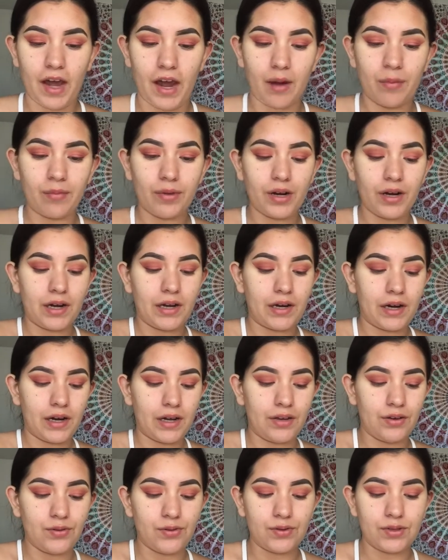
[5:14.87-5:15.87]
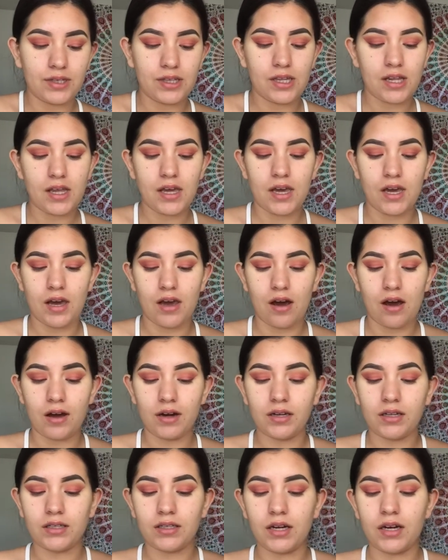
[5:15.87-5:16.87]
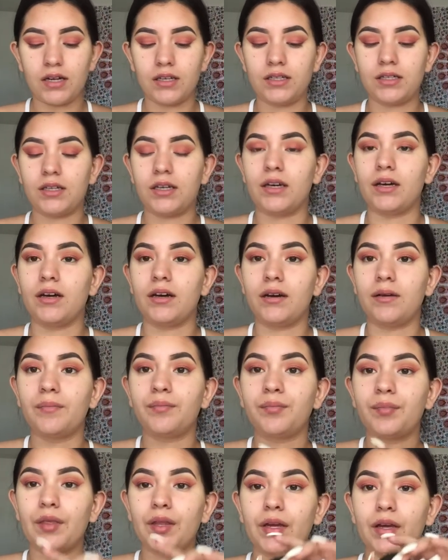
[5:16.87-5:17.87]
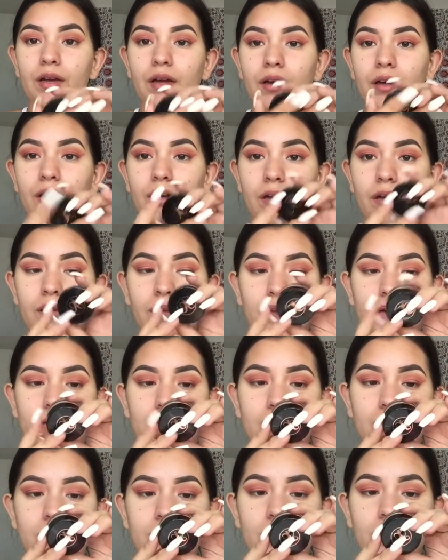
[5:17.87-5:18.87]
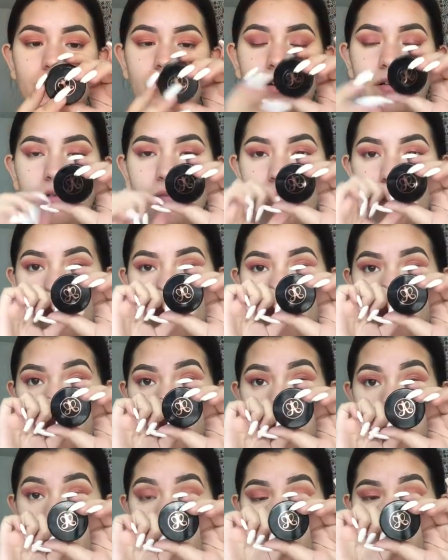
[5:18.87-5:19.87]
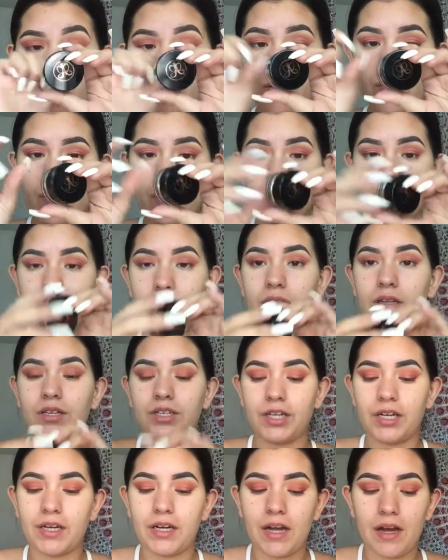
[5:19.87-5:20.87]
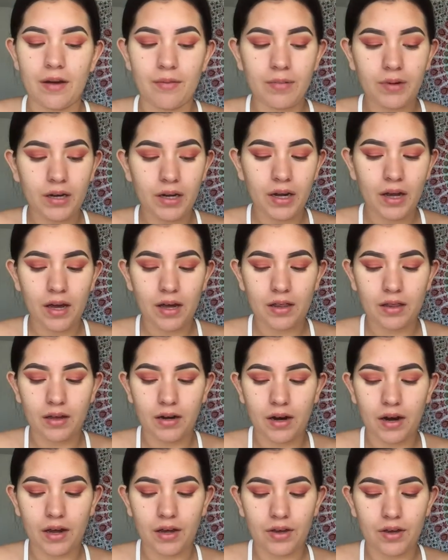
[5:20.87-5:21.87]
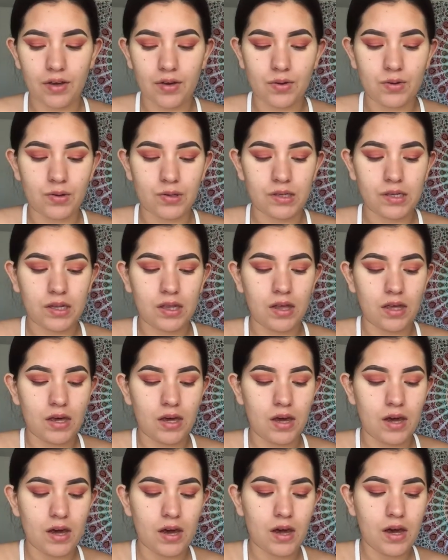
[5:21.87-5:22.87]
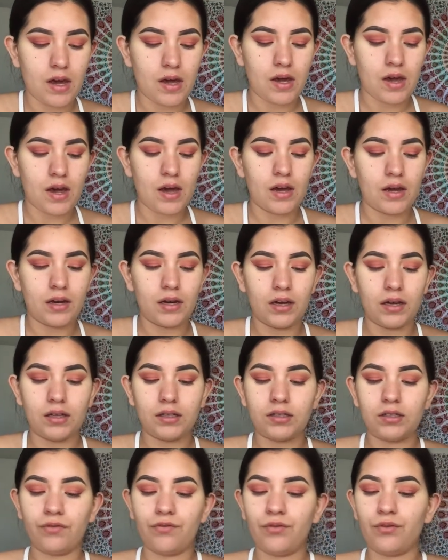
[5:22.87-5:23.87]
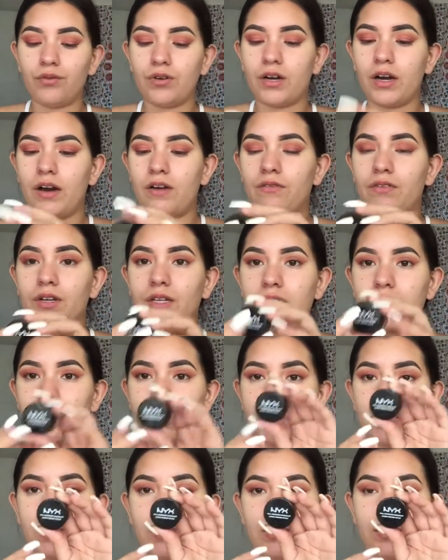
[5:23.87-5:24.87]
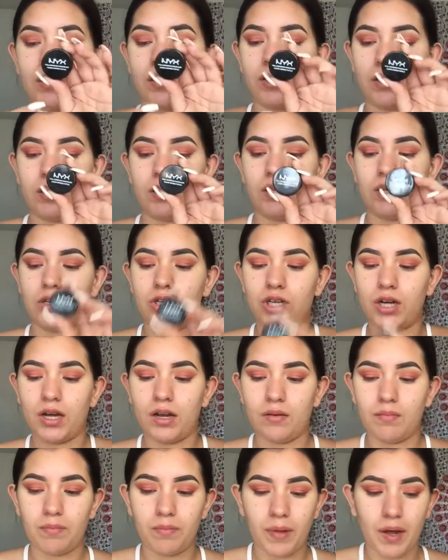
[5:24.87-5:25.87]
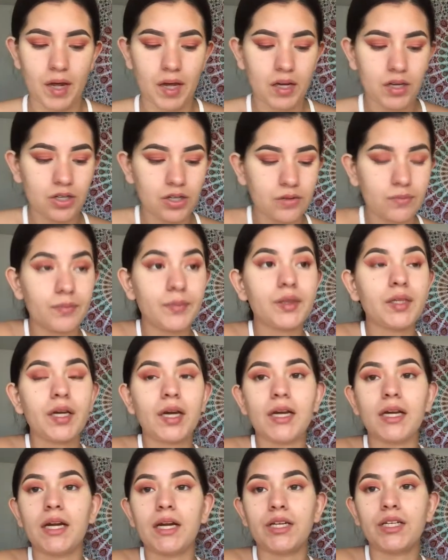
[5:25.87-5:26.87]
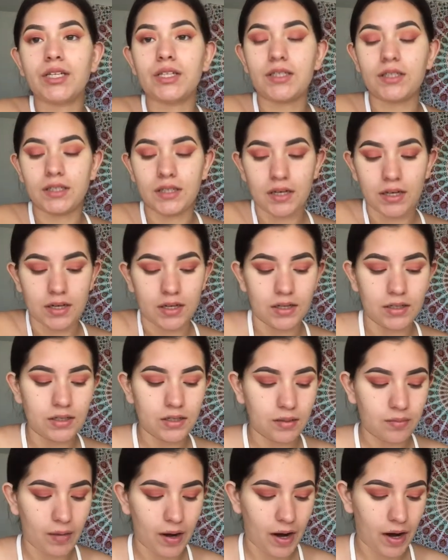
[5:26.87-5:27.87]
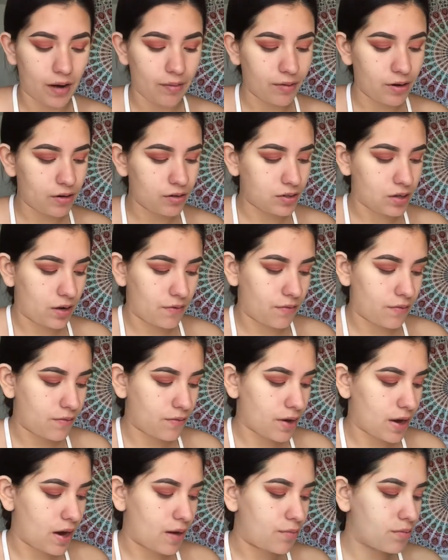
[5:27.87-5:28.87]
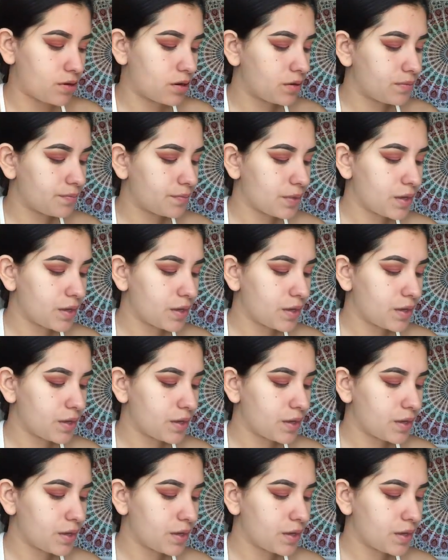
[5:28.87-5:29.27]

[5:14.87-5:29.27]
camera and I used the Anastasia Hills Dip Brow in the shade Ebony, and then I used the NYX Full Coverage Concealer in the shade Beige, and I just did my eyebrows off of camera.